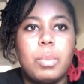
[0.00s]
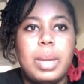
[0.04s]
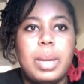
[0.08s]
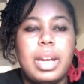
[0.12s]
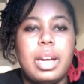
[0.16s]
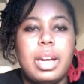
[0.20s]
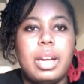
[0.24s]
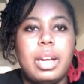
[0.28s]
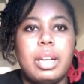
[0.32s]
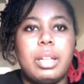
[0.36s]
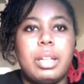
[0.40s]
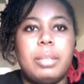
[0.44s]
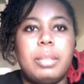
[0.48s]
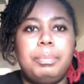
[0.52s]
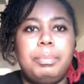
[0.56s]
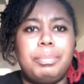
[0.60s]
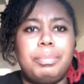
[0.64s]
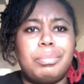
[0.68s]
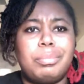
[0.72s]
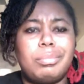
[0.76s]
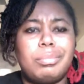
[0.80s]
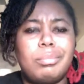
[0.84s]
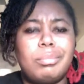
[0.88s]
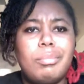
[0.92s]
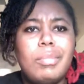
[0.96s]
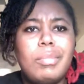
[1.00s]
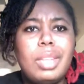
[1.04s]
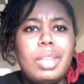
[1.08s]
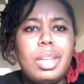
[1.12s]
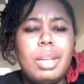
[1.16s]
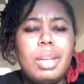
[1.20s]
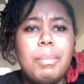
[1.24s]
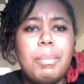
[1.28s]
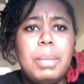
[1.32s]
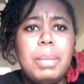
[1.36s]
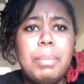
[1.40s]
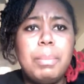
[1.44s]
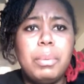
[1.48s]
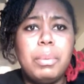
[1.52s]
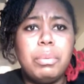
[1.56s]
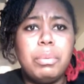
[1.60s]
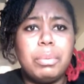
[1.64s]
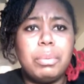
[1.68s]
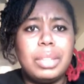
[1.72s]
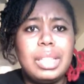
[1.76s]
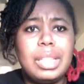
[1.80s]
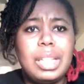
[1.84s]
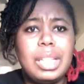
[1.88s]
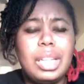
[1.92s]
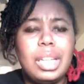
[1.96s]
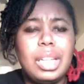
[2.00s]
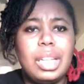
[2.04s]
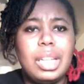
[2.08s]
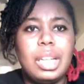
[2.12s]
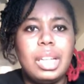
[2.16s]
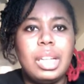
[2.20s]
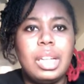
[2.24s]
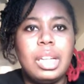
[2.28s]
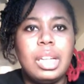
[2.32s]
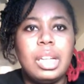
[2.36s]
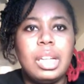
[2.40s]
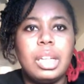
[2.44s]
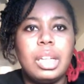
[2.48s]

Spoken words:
where people really,